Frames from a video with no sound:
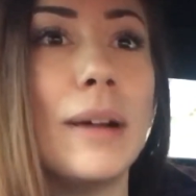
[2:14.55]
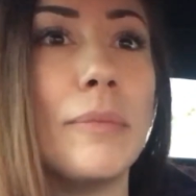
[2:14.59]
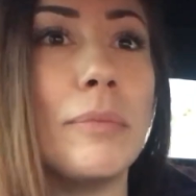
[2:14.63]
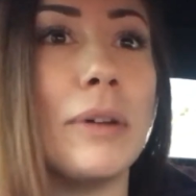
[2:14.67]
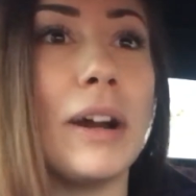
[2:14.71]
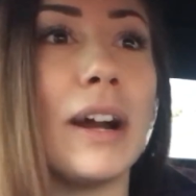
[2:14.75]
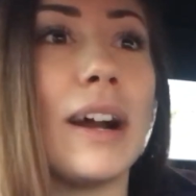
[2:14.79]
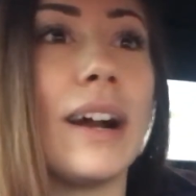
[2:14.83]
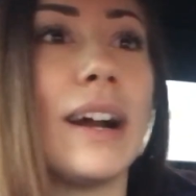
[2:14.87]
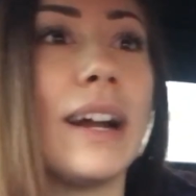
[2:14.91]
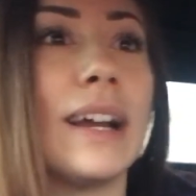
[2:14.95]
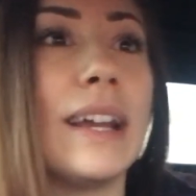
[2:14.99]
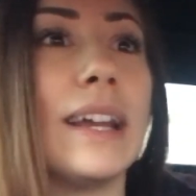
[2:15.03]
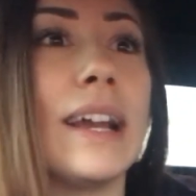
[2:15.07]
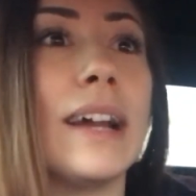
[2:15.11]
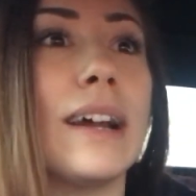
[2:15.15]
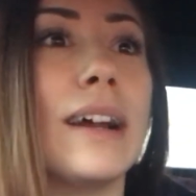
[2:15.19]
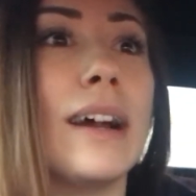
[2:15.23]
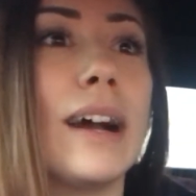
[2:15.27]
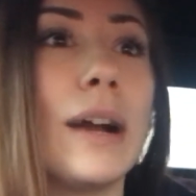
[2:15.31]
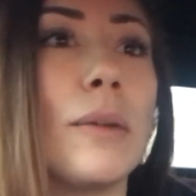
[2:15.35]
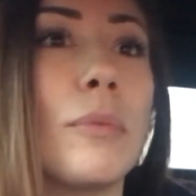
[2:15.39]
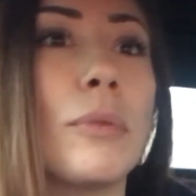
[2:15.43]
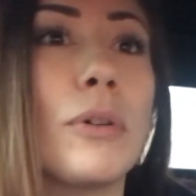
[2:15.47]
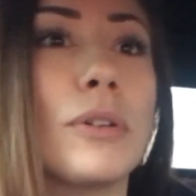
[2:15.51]
But
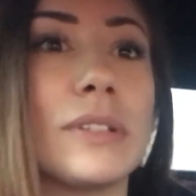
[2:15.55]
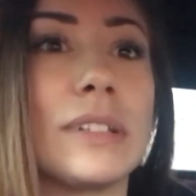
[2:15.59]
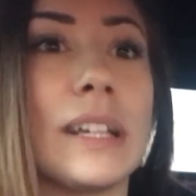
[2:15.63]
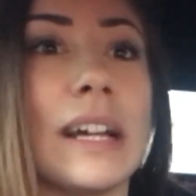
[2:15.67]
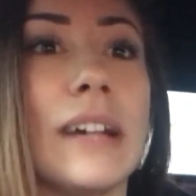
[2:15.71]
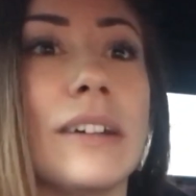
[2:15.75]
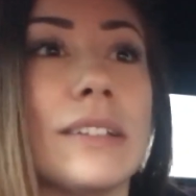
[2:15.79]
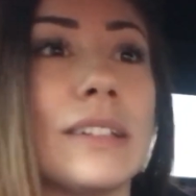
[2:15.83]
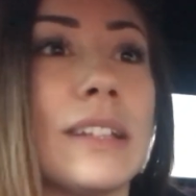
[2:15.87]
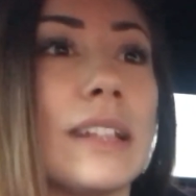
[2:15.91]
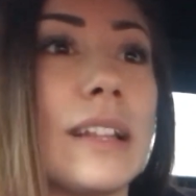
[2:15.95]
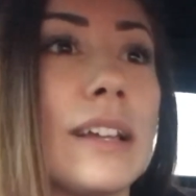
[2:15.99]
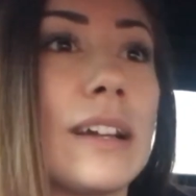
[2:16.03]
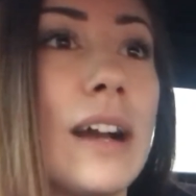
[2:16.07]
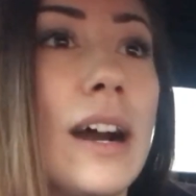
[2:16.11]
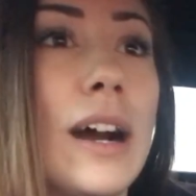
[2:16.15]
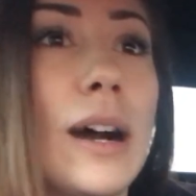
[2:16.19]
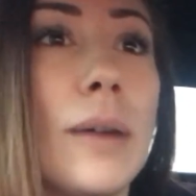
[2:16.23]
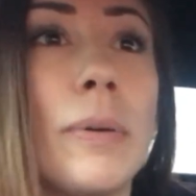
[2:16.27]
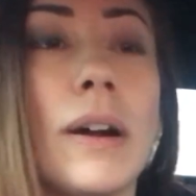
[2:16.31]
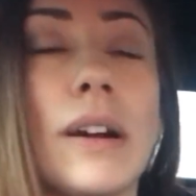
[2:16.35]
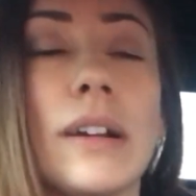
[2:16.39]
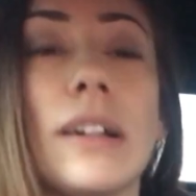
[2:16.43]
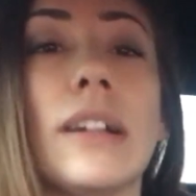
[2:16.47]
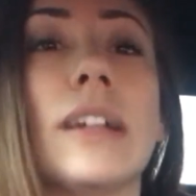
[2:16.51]
I walked out into the
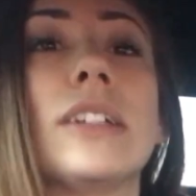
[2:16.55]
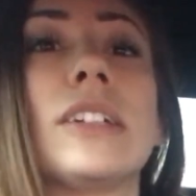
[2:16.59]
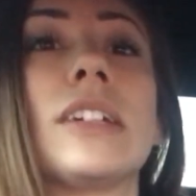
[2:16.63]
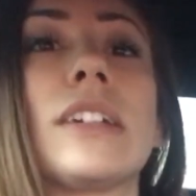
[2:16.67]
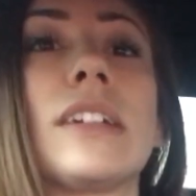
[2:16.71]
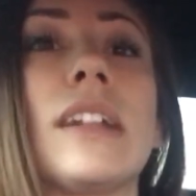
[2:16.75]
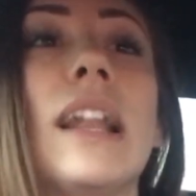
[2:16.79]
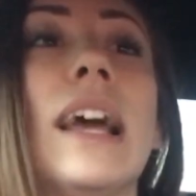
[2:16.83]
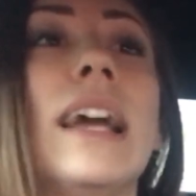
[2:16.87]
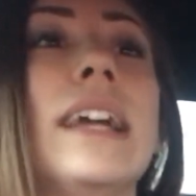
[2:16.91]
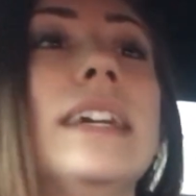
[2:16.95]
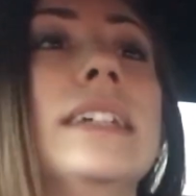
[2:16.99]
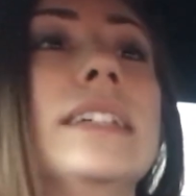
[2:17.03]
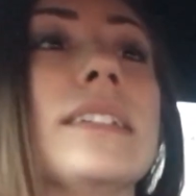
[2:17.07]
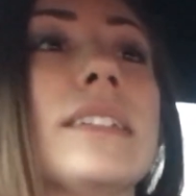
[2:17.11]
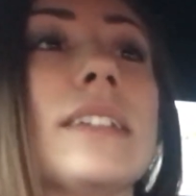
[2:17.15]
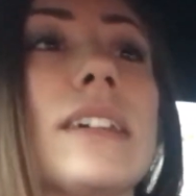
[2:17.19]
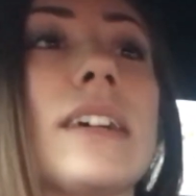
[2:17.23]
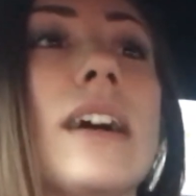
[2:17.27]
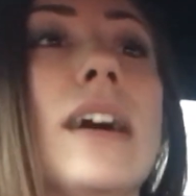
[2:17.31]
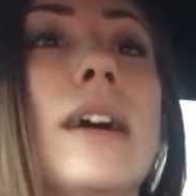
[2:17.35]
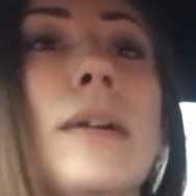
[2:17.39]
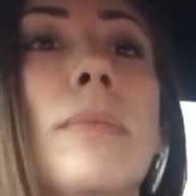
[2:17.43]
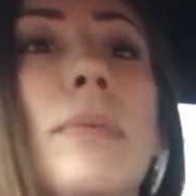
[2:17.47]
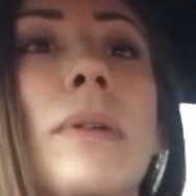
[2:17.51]
car park and I just laid on the
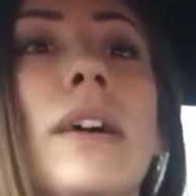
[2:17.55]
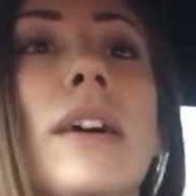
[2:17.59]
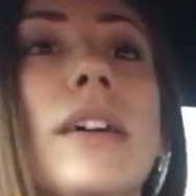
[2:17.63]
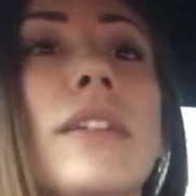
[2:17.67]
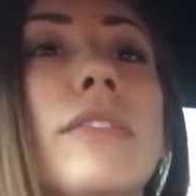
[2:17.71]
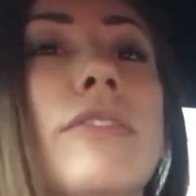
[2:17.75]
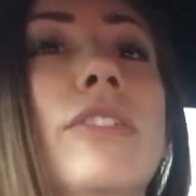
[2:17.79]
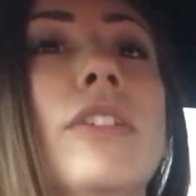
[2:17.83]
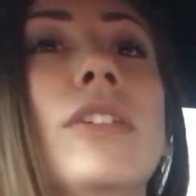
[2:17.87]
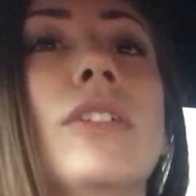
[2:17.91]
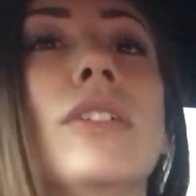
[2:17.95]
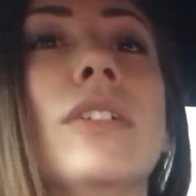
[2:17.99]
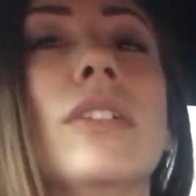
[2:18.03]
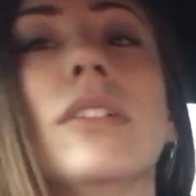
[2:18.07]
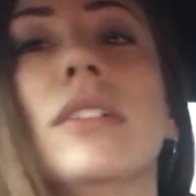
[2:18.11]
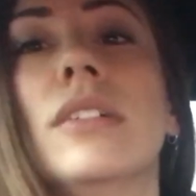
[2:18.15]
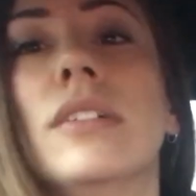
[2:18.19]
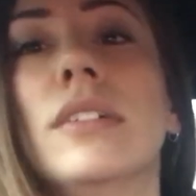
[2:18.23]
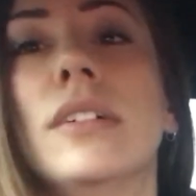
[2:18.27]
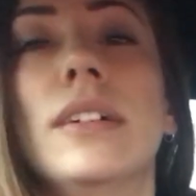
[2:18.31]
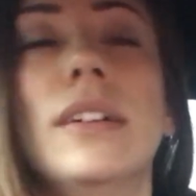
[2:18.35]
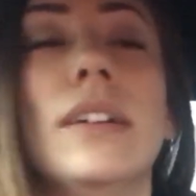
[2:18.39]
car park floor.